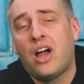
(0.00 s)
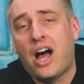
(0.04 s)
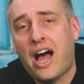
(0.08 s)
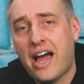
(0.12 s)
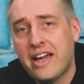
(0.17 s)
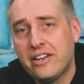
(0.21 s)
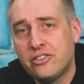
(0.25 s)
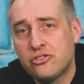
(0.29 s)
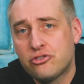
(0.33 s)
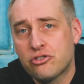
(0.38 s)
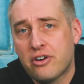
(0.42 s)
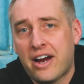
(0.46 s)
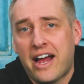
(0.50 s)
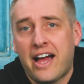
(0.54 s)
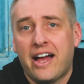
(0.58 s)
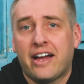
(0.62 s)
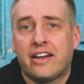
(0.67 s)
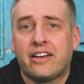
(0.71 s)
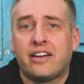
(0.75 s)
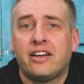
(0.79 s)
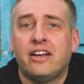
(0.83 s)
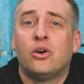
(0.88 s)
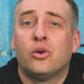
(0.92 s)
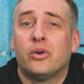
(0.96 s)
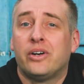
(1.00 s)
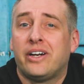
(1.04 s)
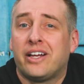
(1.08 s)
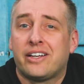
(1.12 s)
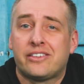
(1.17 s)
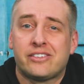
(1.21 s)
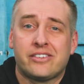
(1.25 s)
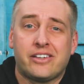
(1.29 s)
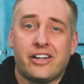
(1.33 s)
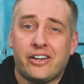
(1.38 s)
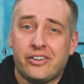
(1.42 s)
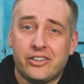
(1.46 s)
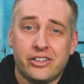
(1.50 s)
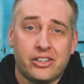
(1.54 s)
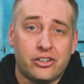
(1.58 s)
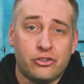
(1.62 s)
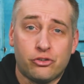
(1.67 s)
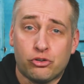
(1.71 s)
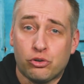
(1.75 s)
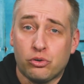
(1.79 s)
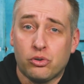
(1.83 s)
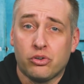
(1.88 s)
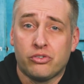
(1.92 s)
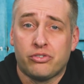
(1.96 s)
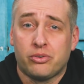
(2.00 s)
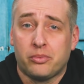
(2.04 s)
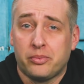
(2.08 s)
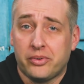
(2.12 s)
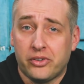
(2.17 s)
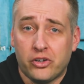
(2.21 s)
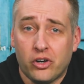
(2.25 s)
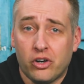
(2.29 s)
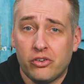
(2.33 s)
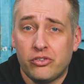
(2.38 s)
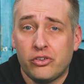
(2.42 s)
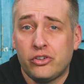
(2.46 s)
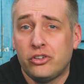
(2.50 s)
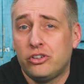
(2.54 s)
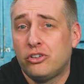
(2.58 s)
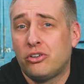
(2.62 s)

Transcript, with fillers: iDRAC or an xClarity controller from Lenovo.